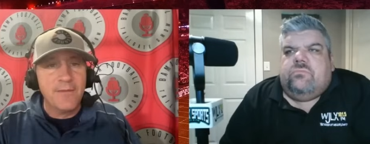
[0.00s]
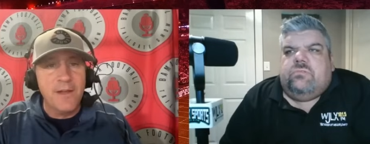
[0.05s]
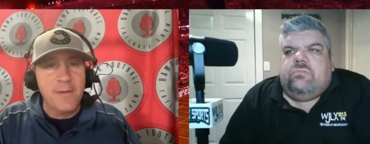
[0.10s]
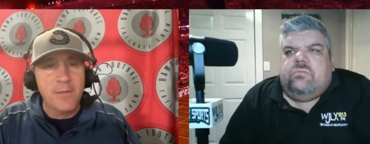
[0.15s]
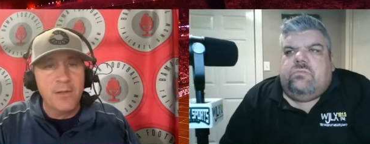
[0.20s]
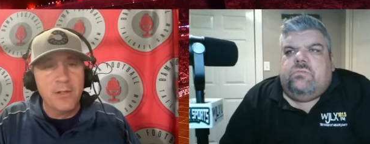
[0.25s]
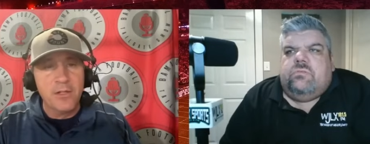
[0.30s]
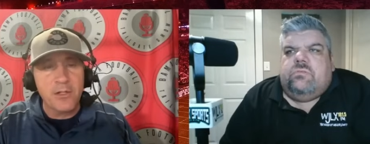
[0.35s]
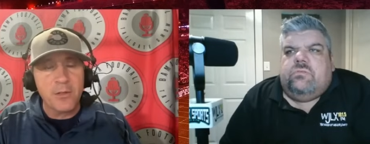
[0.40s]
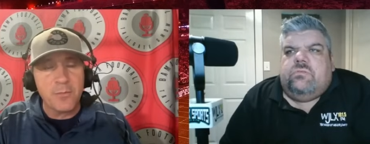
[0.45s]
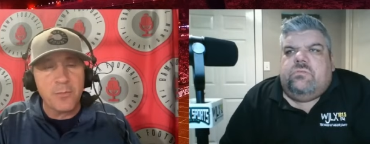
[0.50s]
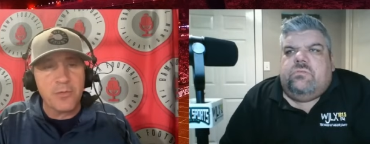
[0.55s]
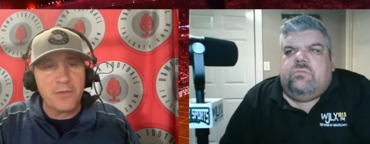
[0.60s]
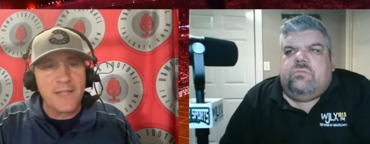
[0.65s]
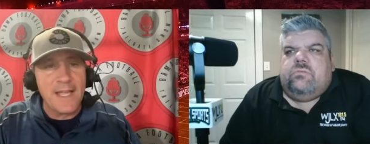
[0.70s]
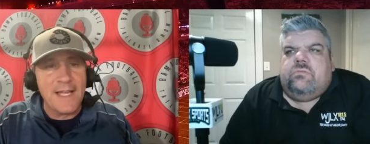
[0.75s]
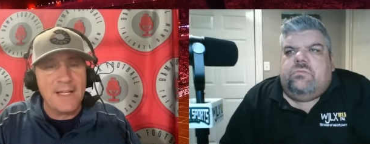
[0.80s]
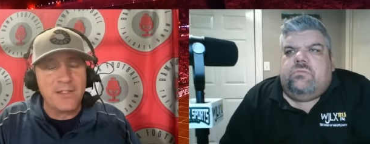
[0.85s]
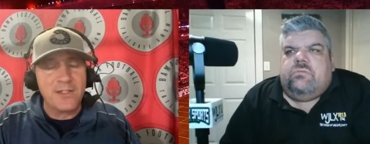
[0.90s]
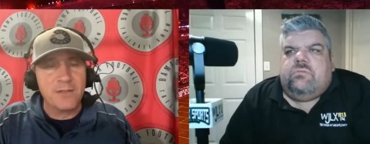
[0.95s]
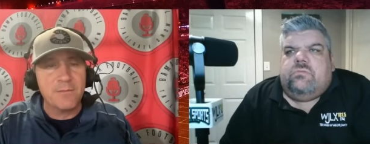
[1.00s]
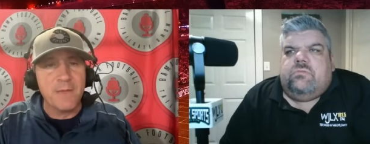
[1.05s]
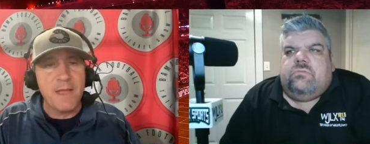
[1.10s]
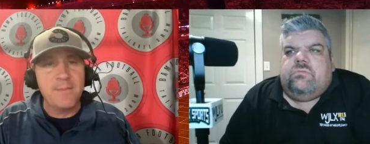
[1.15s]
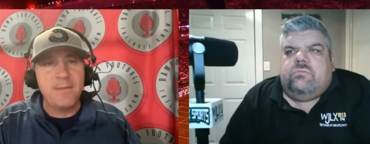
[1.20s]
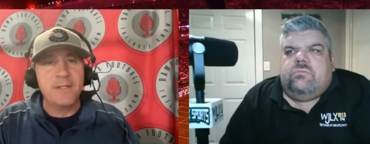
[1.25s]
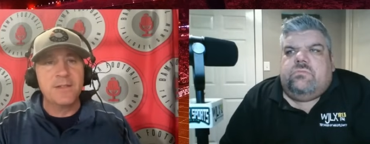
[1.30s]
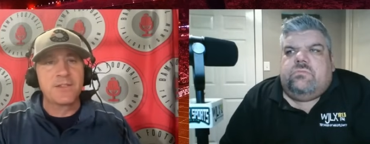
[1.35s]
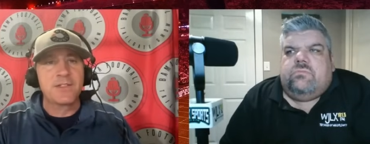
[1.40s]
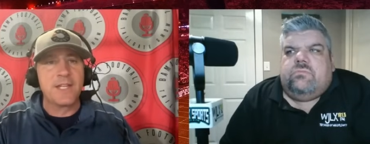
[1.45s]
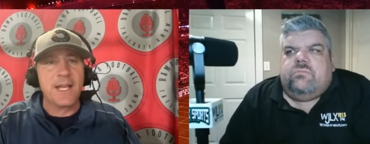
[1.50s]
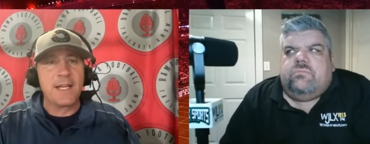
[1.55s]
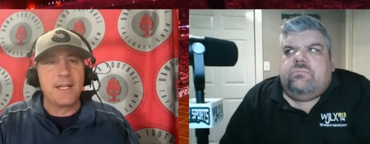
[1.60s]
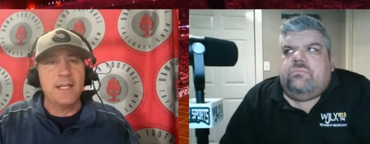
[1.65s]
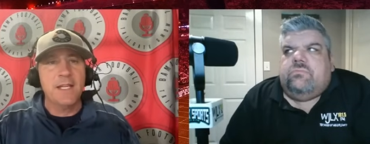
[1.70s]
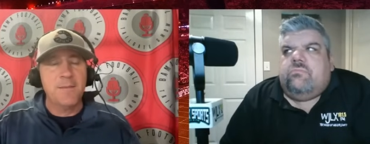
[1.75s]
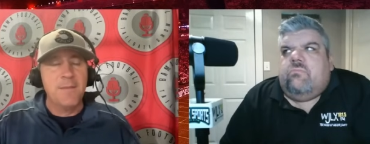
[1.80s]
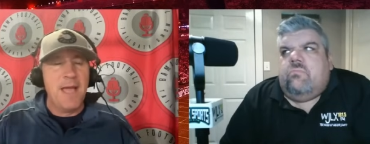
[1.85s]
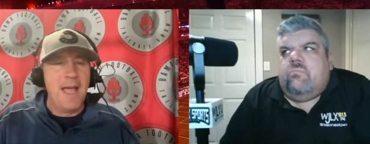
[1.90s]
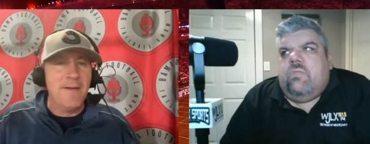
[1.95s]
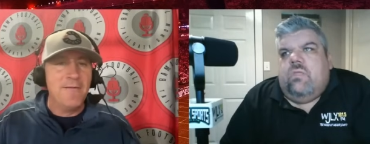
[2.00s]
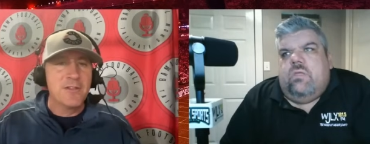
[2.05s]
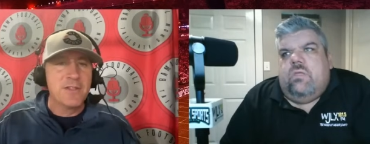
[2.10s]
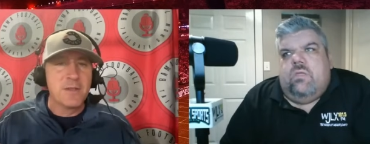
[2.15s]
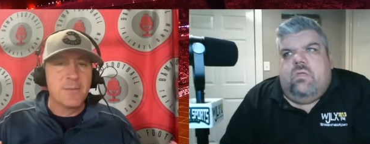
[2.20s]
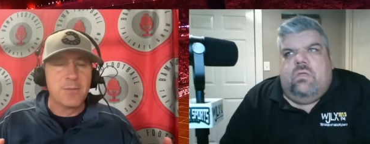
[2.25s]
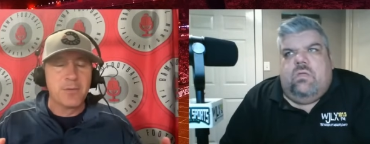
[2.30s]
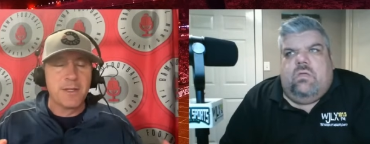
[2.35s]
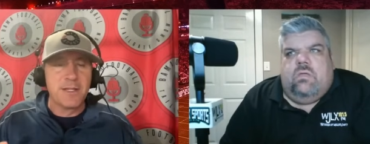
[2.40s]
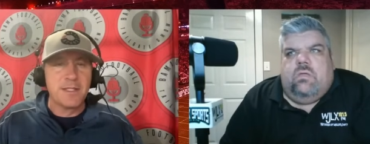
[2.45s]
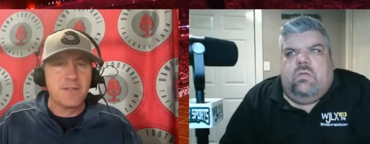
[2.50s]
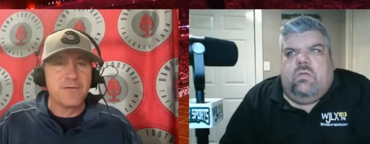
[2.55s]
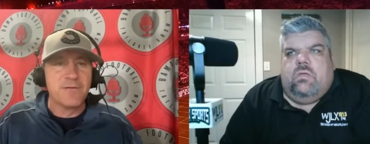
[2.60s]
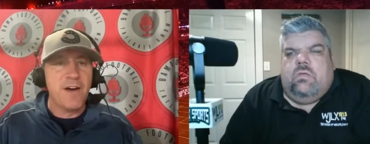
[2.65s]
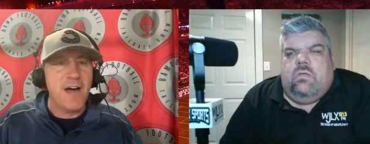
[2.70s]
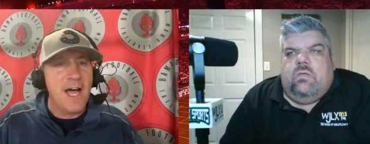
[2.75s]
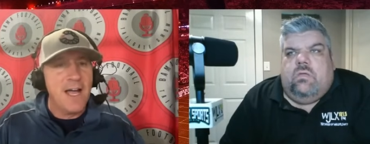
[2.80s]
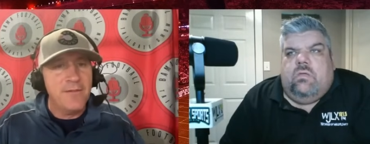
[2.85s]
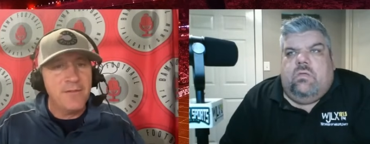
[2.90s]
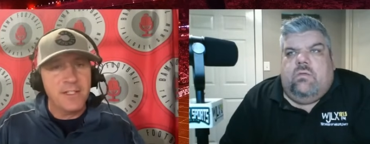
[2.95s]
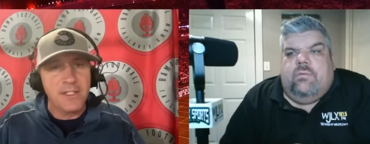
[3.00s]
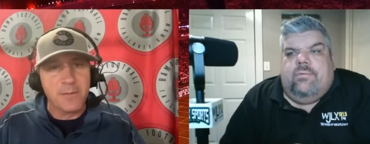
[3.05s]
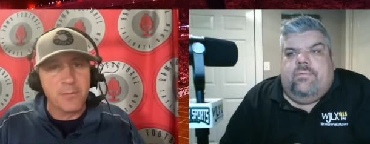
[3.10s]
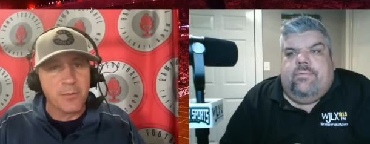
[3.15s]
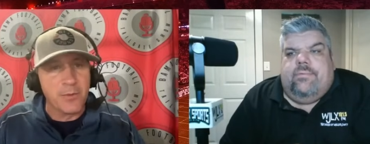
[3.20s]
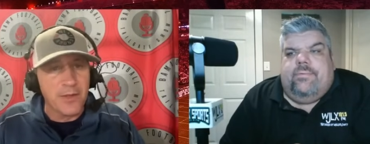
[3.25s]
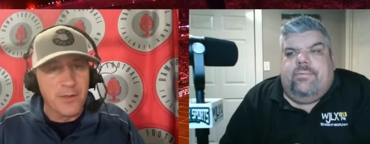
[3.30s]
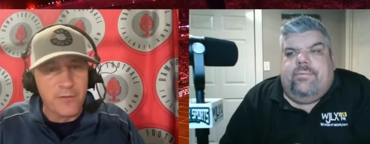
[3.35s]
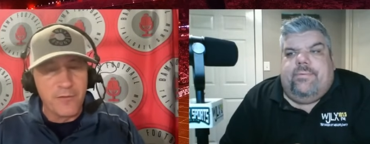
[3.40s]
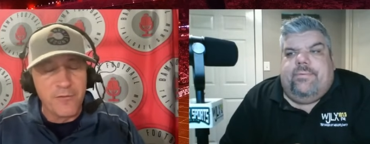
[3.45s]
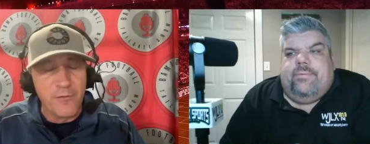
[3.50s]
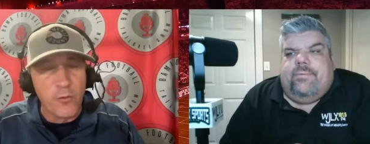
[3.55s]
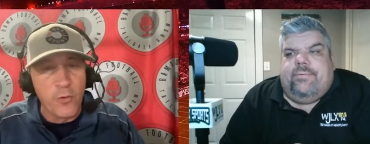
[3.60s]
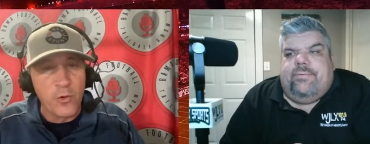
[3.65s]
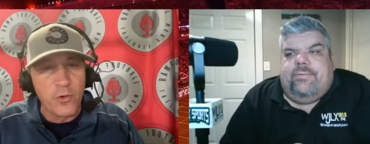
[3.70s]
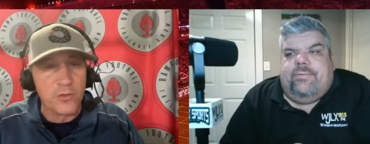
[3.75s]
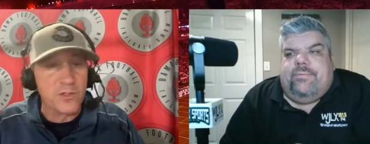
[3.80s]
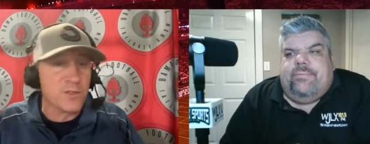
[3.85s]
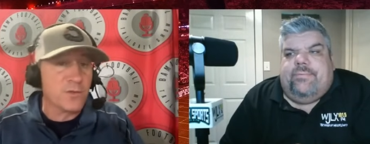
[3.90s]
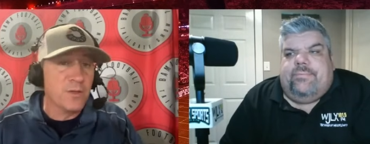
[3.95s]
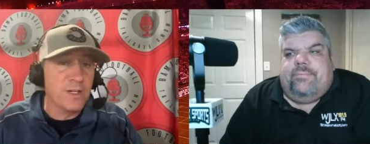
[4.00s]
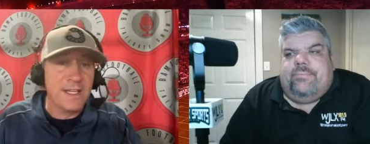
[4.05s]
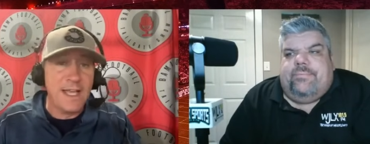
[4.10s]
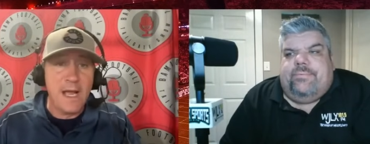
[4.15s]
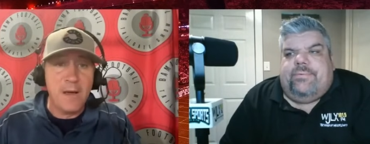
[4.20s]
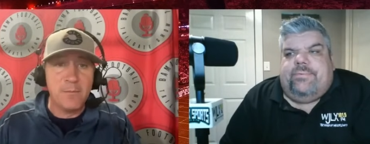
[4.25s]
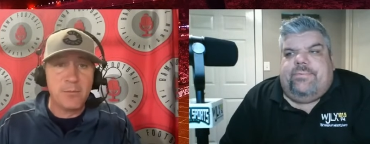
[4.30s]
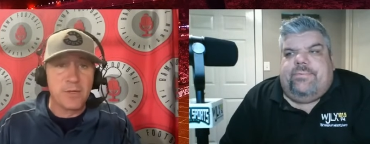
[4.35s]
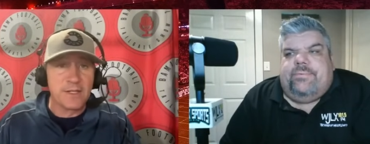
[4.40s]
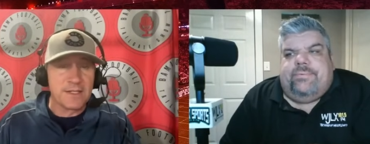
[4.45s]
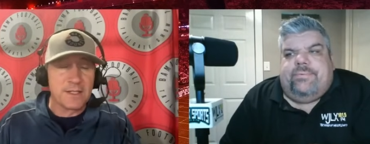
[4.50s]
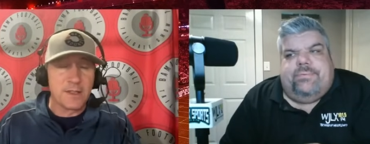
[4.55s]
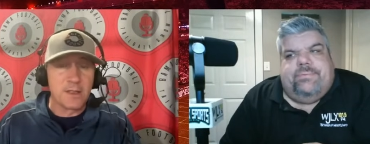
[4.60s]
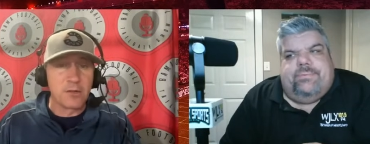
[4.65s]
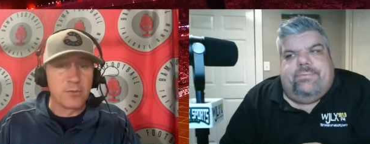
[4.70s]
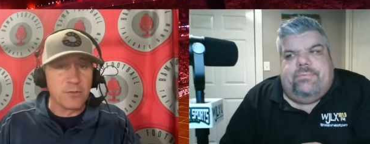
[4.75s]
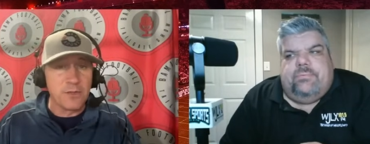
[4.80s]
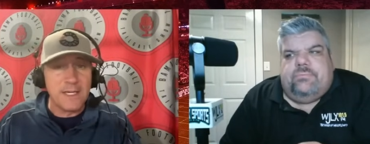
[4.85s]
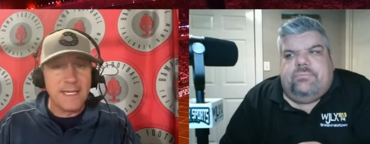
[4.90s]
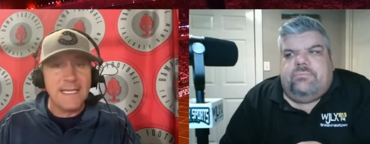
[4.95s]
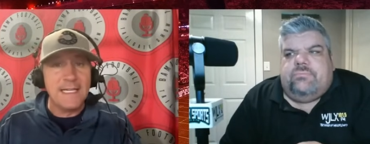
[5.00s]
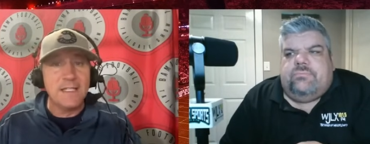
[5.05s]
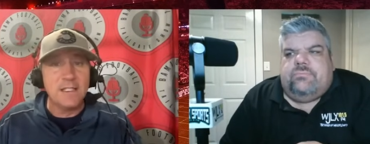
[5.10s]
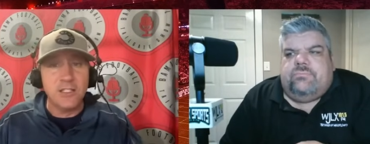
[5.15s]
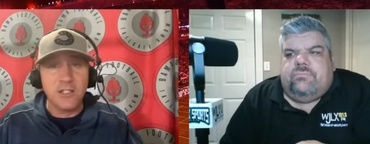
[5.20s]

Speaker 1: him a little protection. Maybe instead of him having to play the 5, he can play the 4, swing out and play the 3.